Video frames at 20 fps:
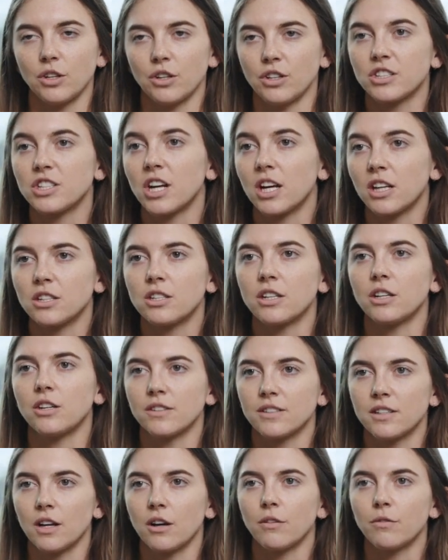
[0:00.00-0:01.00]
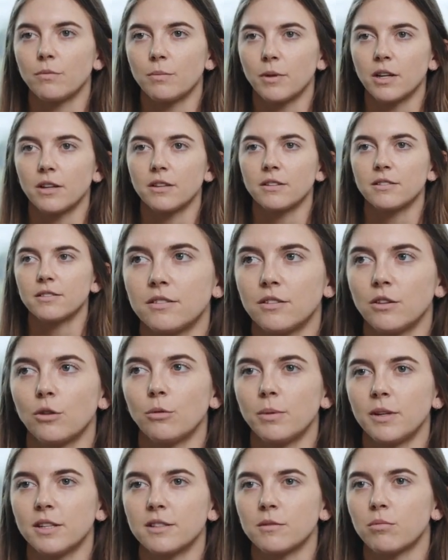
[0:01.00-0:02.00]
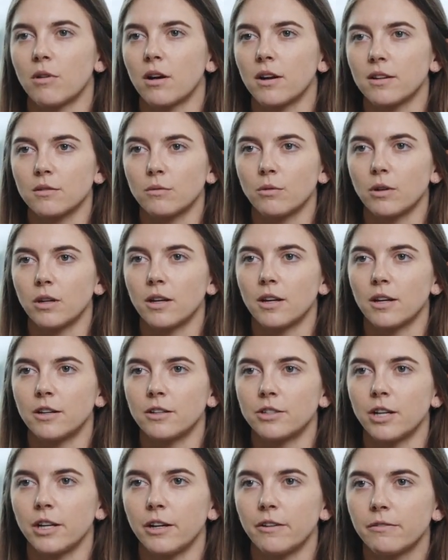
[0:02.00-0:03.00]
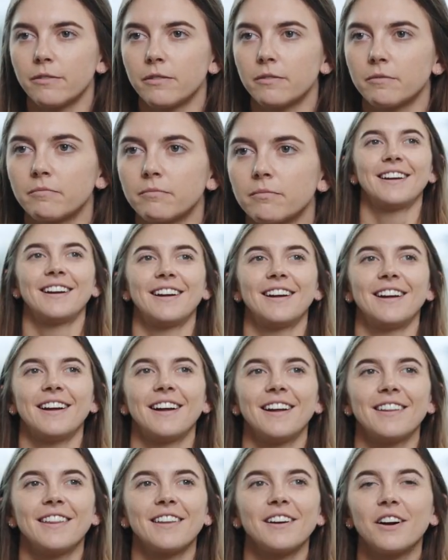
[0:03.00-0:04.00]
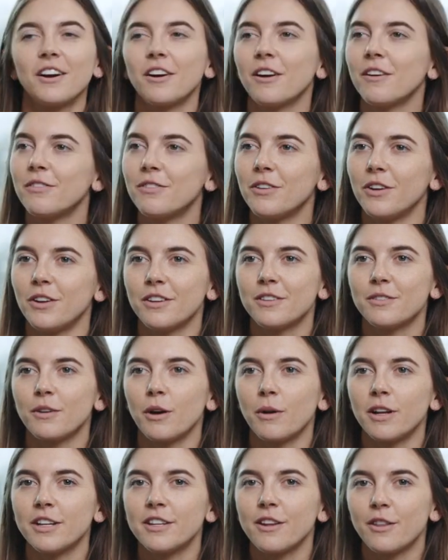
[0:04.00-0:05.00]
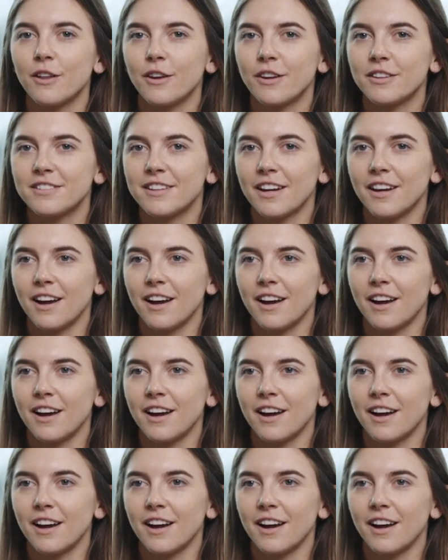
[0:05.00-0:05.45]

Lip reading: challenging yourself because you'll be surprised at what you can achieve. There are a few. So I went to Thursday